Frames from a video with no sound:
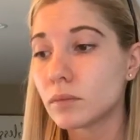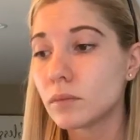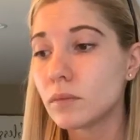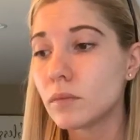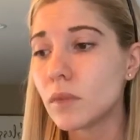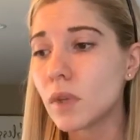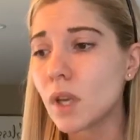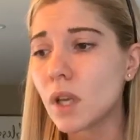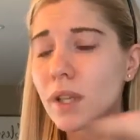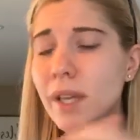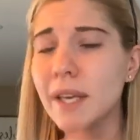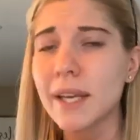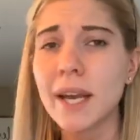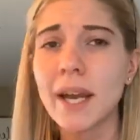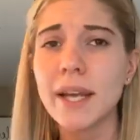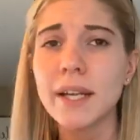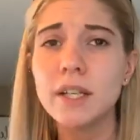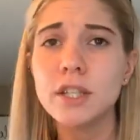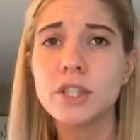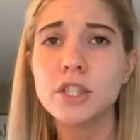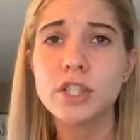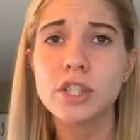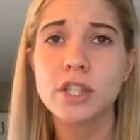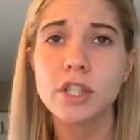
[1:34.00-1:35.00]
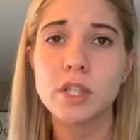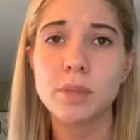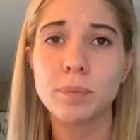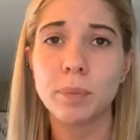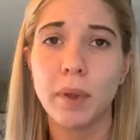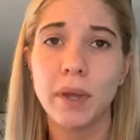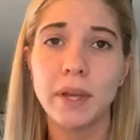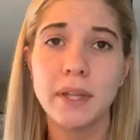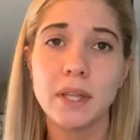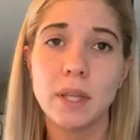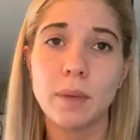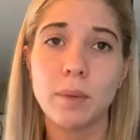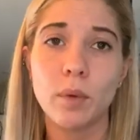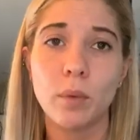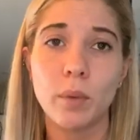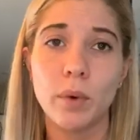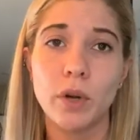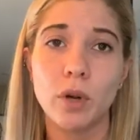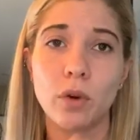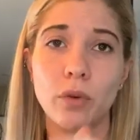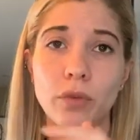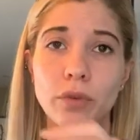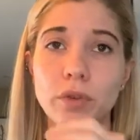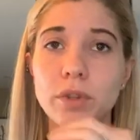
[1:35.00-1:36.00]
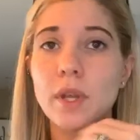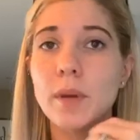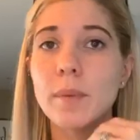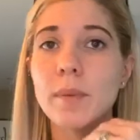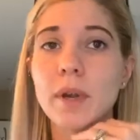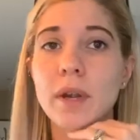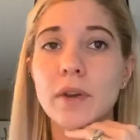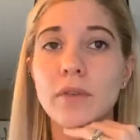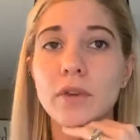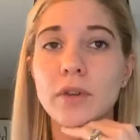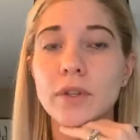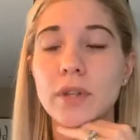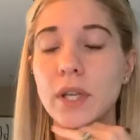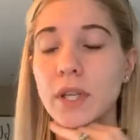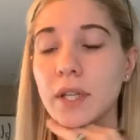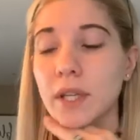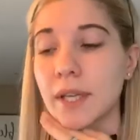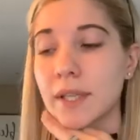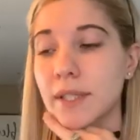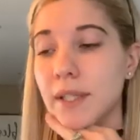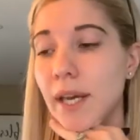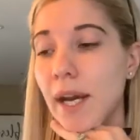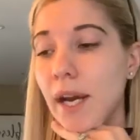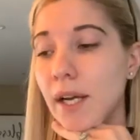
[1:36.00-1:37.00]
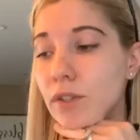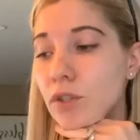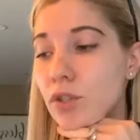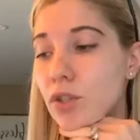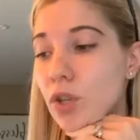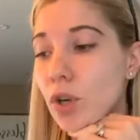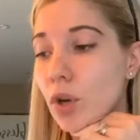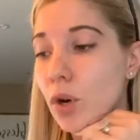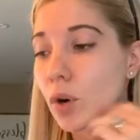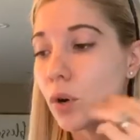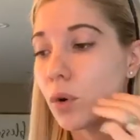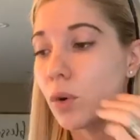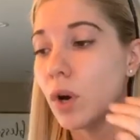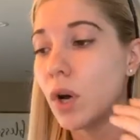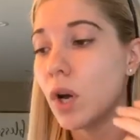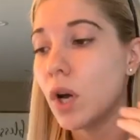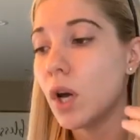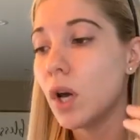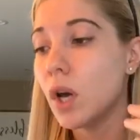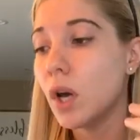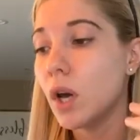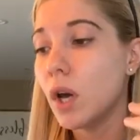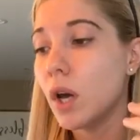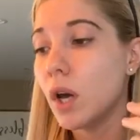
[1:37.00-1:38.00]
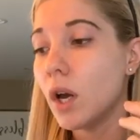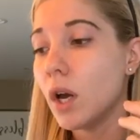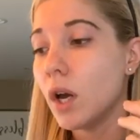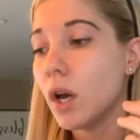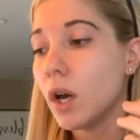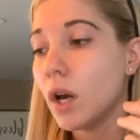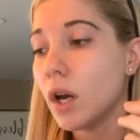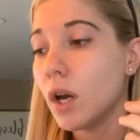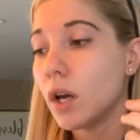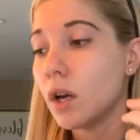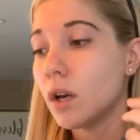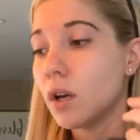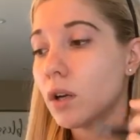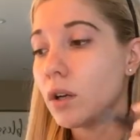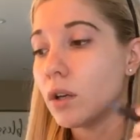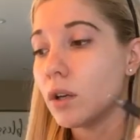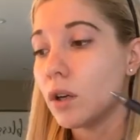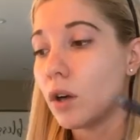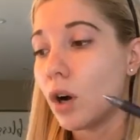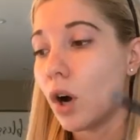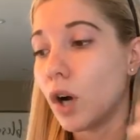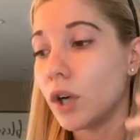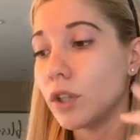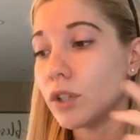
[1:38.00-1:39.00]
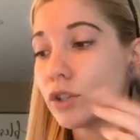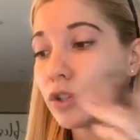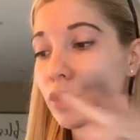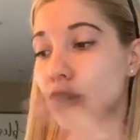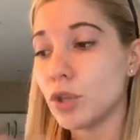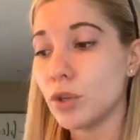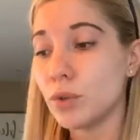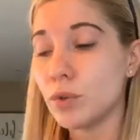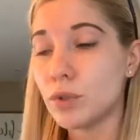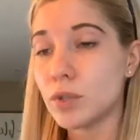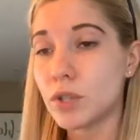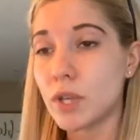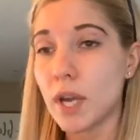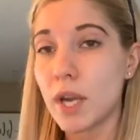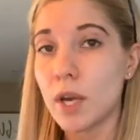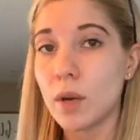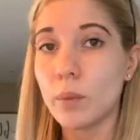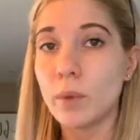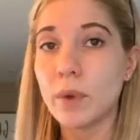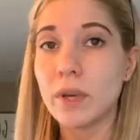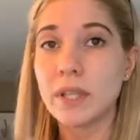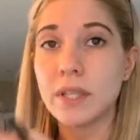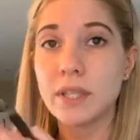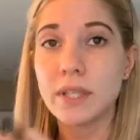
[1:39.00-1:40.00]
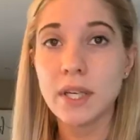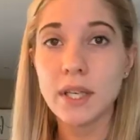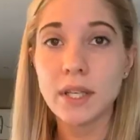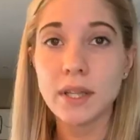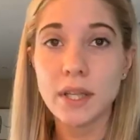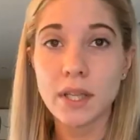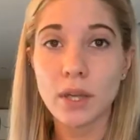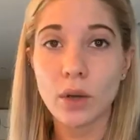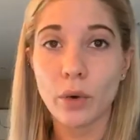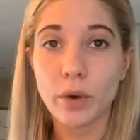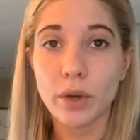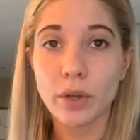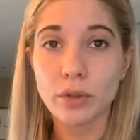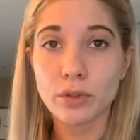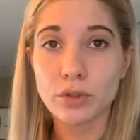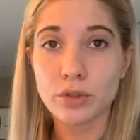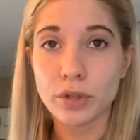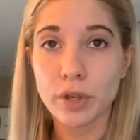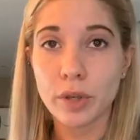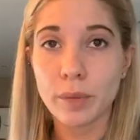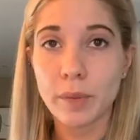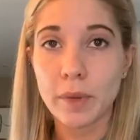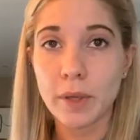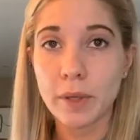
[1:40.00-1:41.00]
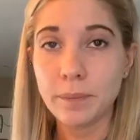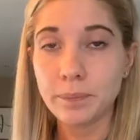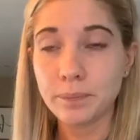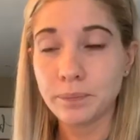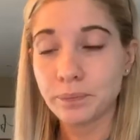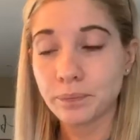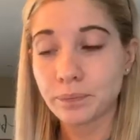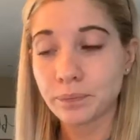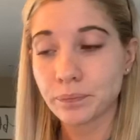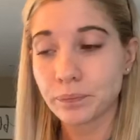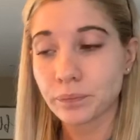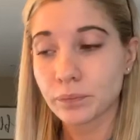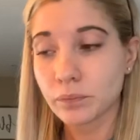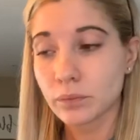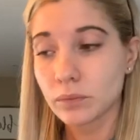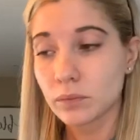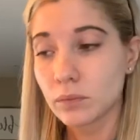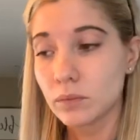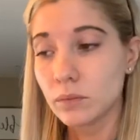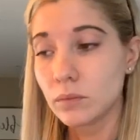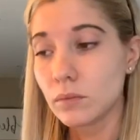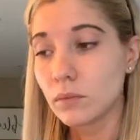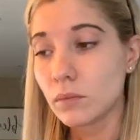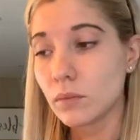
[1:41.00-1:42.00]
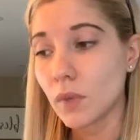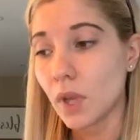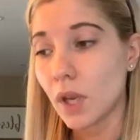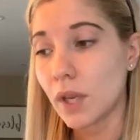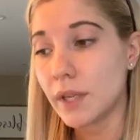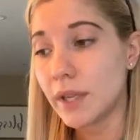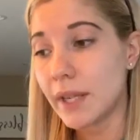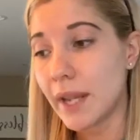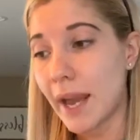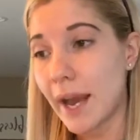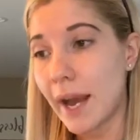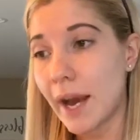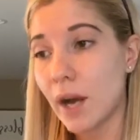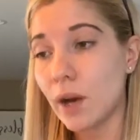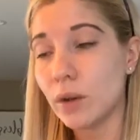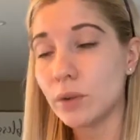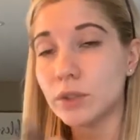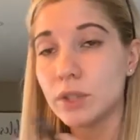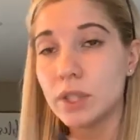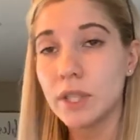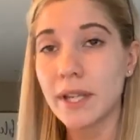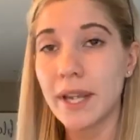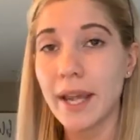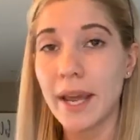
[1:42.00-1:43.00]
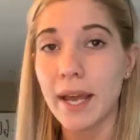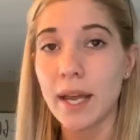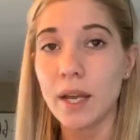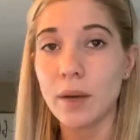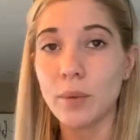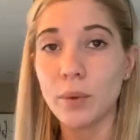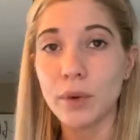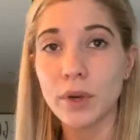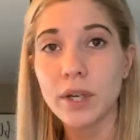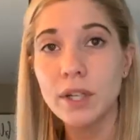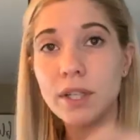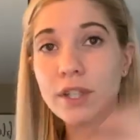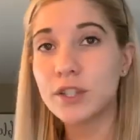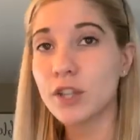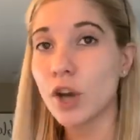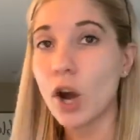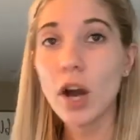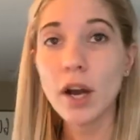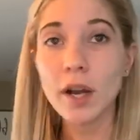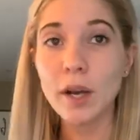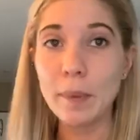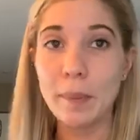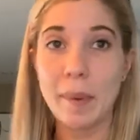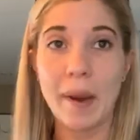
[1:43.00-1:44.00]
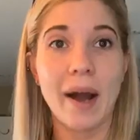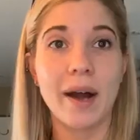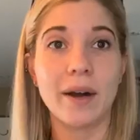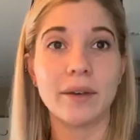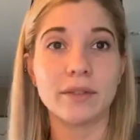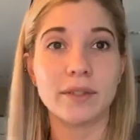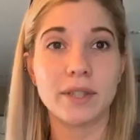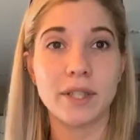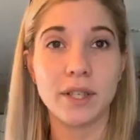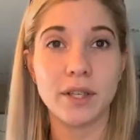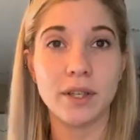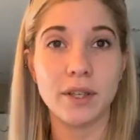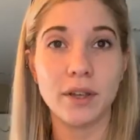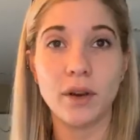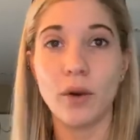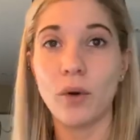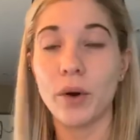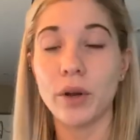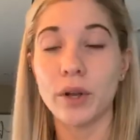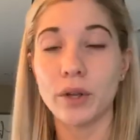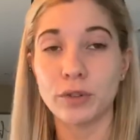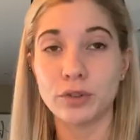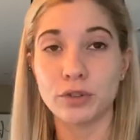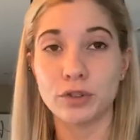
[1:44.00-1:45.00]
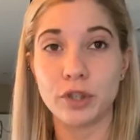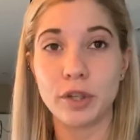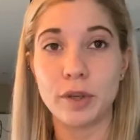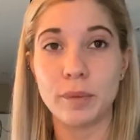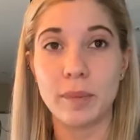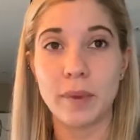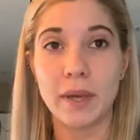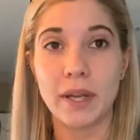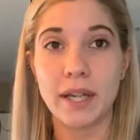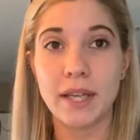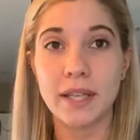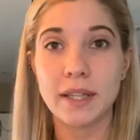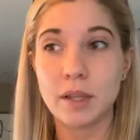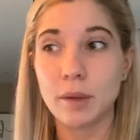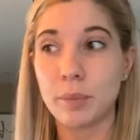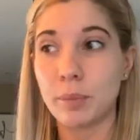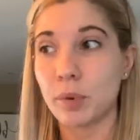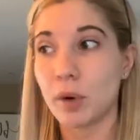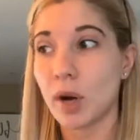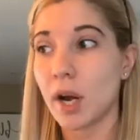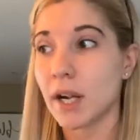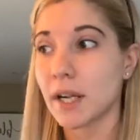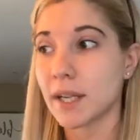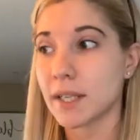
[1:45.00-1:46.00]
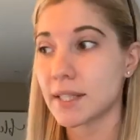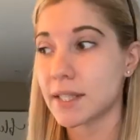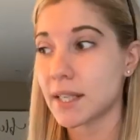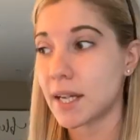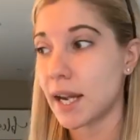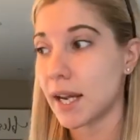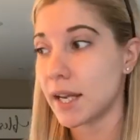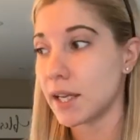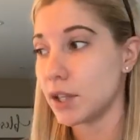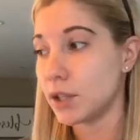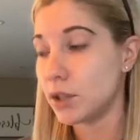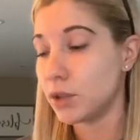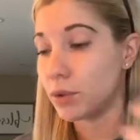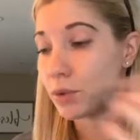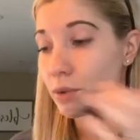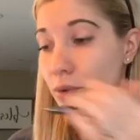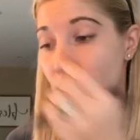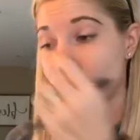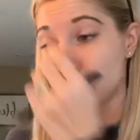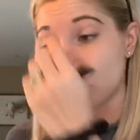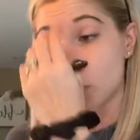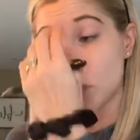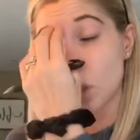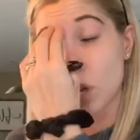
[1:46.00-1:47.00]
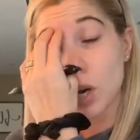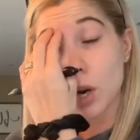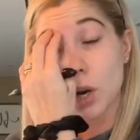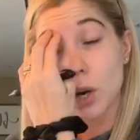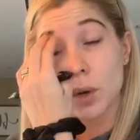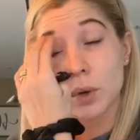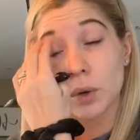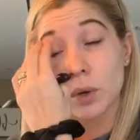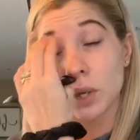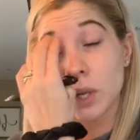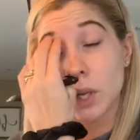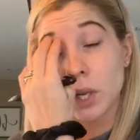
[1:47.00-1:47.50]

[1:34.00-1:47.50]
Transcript: kind of just explained them and went over them and everything like that. So on Tuesday we did the oil treatment. Now, today, we're going to talk about the oil treatment and the products that I use. So,